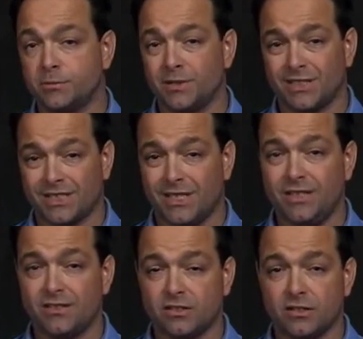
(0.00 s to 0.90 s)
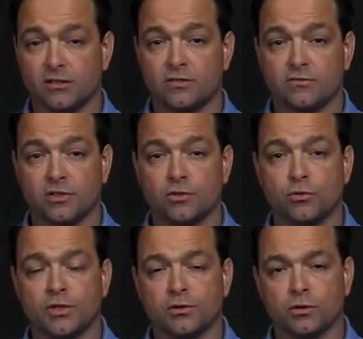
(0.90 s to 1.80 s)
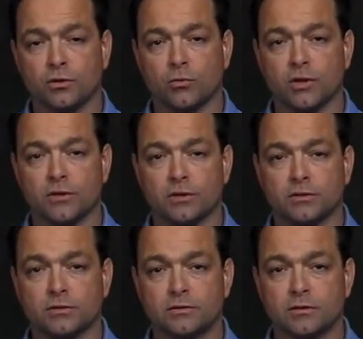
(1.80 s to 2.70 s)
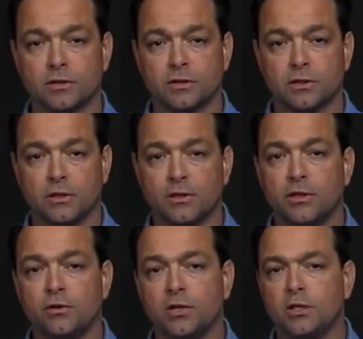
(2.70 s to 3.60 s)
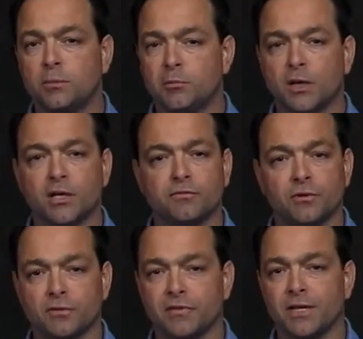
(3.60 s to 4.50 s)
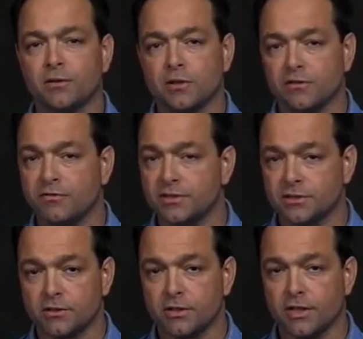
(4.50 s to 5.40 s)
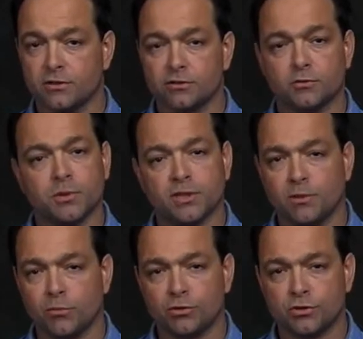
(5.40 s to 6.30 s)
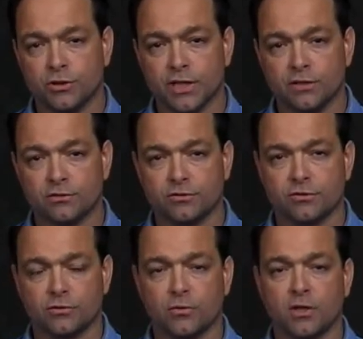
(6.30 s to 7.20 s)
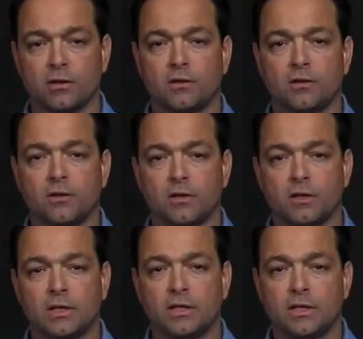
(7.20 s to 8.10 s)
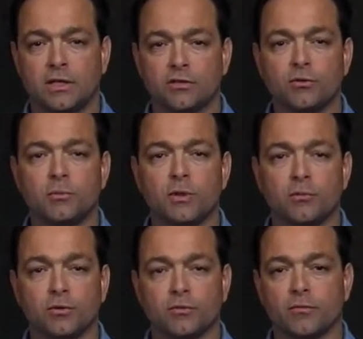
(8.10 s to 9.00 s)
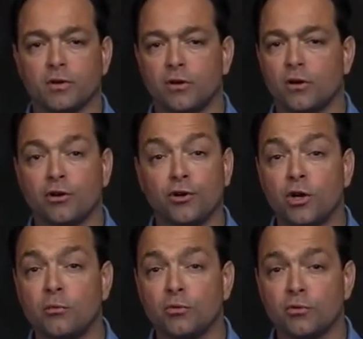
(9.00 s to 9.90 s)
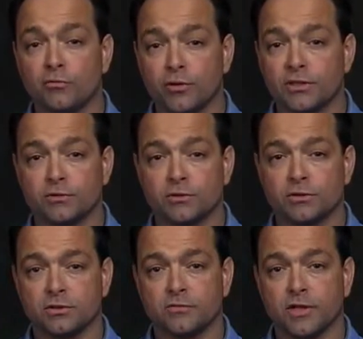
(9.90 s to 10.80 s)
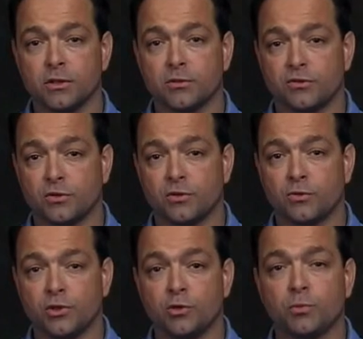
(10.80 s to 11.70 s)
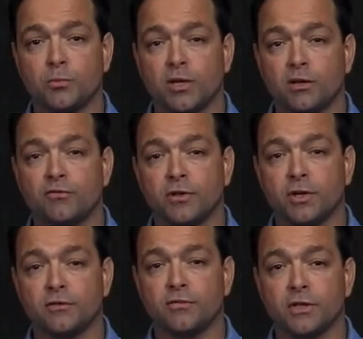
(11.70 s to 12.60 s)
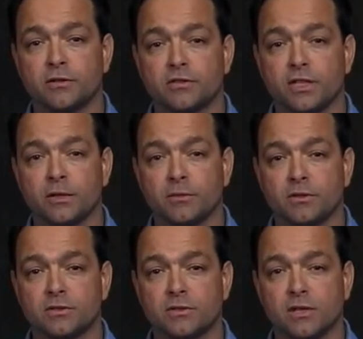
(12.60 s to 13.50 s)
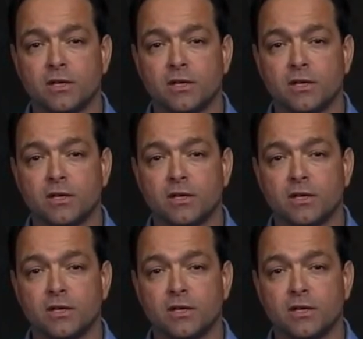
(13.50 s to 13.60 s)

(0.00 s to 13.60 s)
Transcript: to be a keen sense of situational awareness. You need to be mindful of not only the physical hazards, but the emotional hazards as well. Let's remember, there are a number of resources available to you when you prepare for non-fire assignments.